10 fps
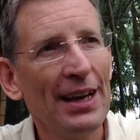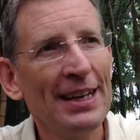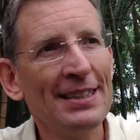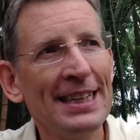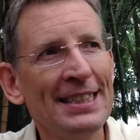
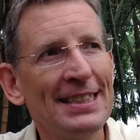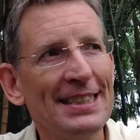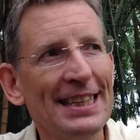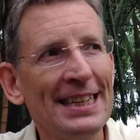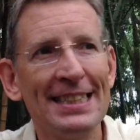
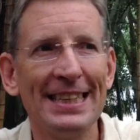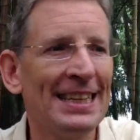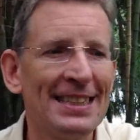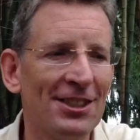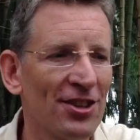
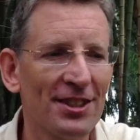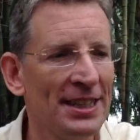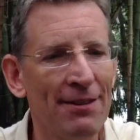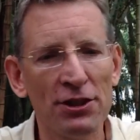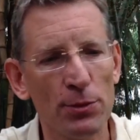Is it just
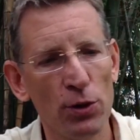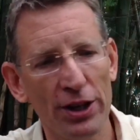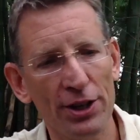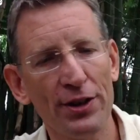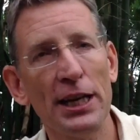inevitable
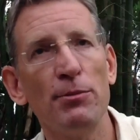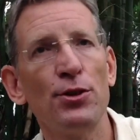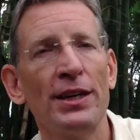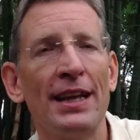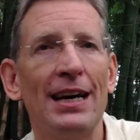that you keep
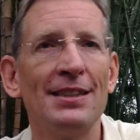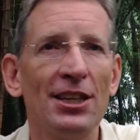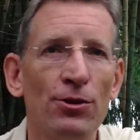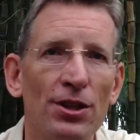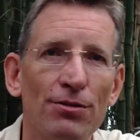doing that
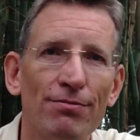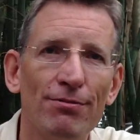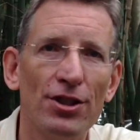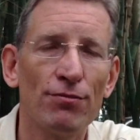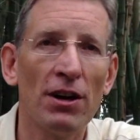until you
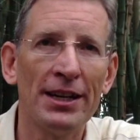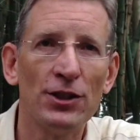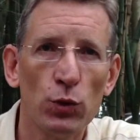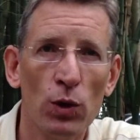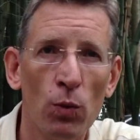just run
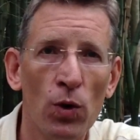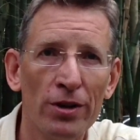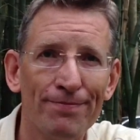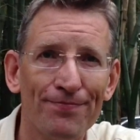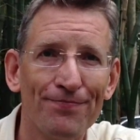into a wall?
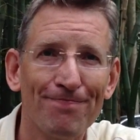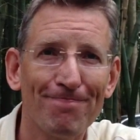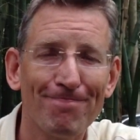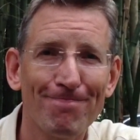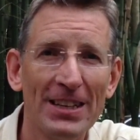
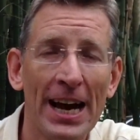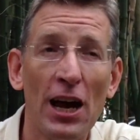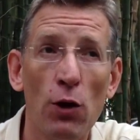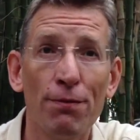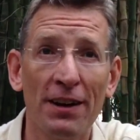And
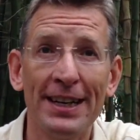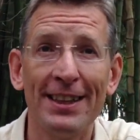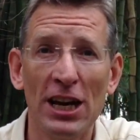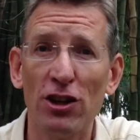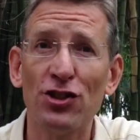hopefully
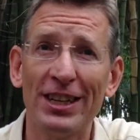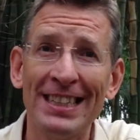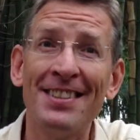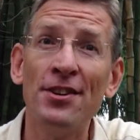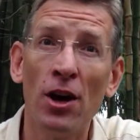the answer
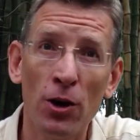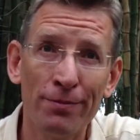is no.